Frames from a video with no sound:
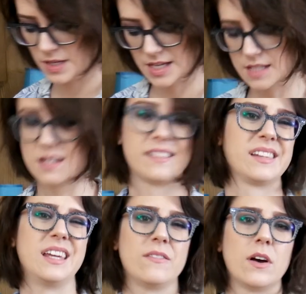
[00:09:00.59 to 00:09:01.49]
It doesn't
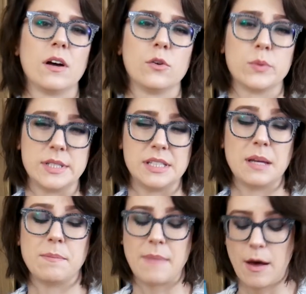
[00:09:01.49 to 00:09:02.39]
leave a
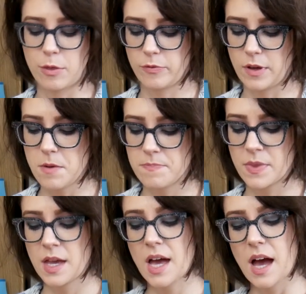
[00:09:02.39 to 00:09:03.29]
greasy mouthfeel.
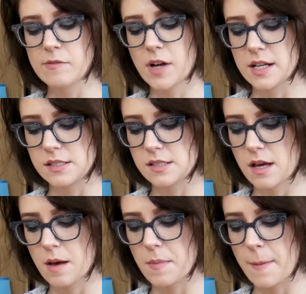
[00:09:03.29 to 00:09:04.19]
I've got
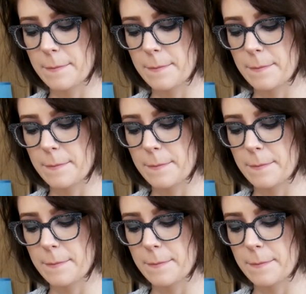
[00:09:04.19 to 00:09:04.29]
some